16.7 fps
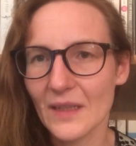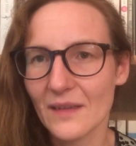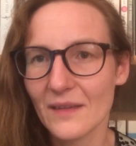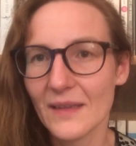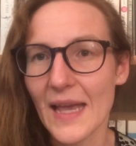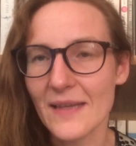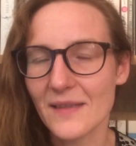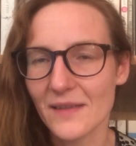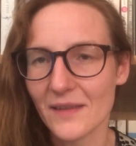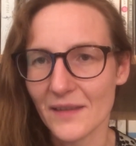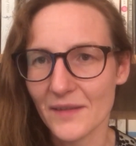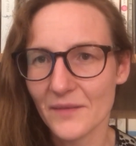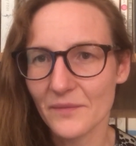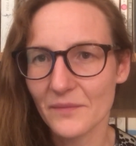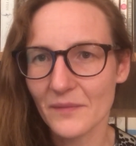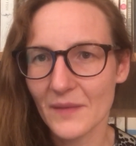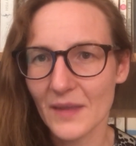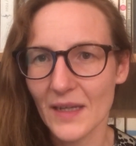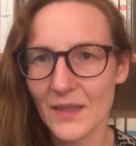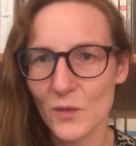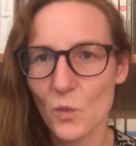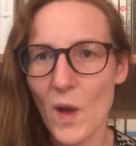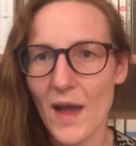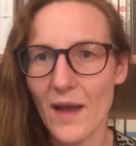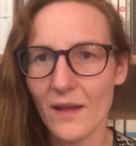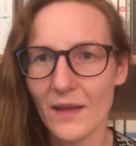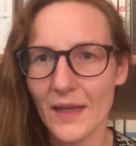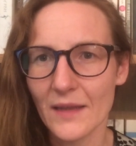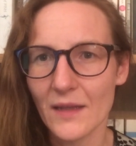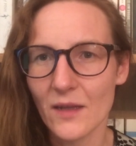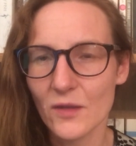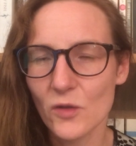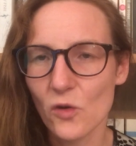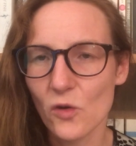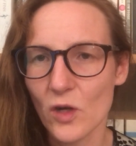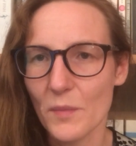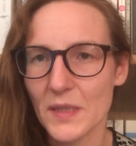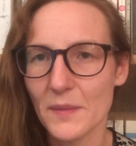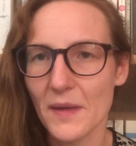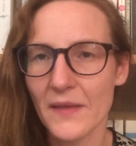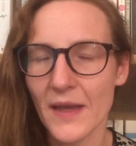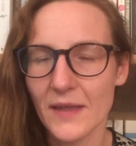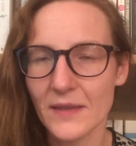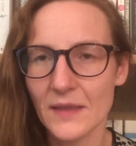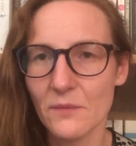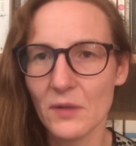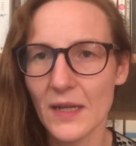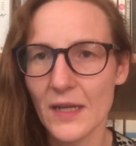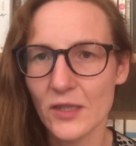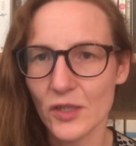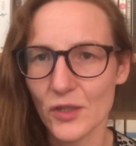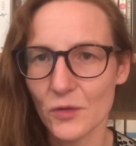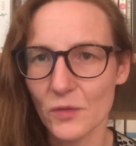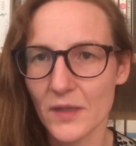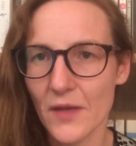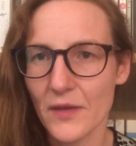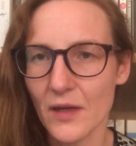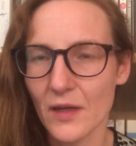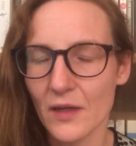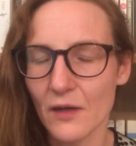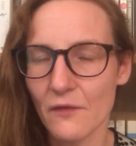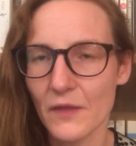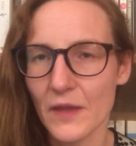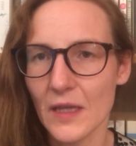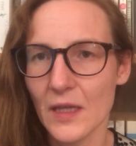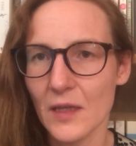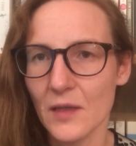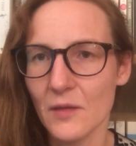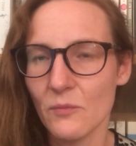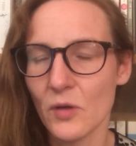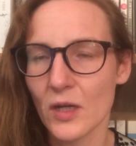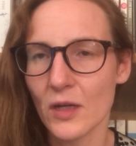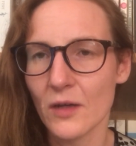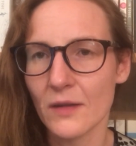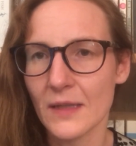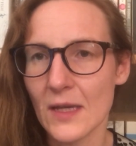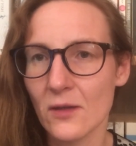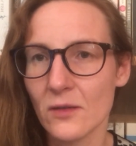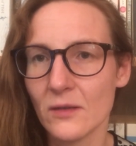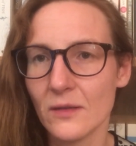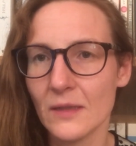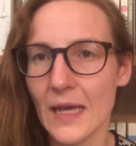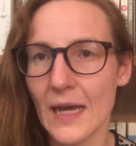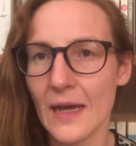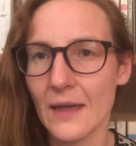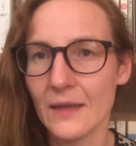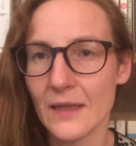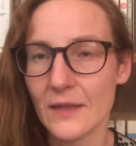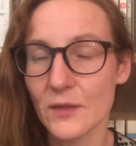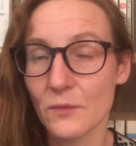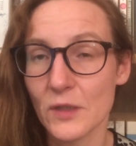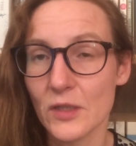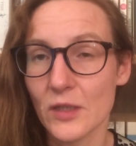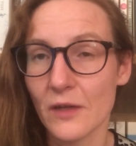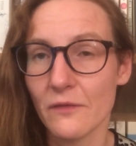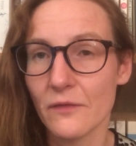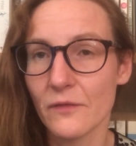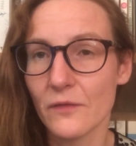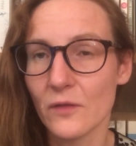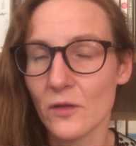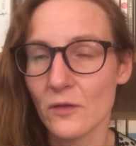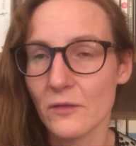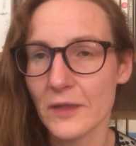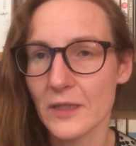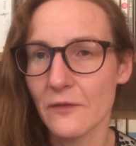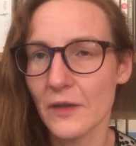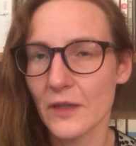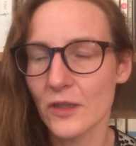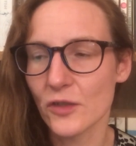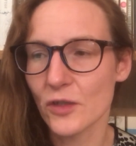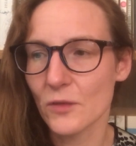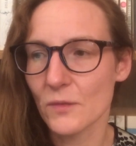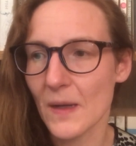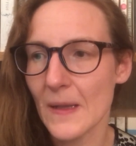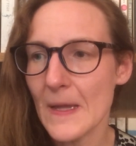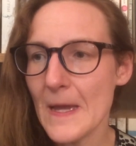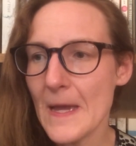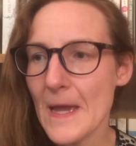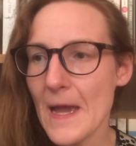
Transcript: lesson as well and I'll talk a bit about that in relation to another of the Booker li uh, list which I've already finished as well.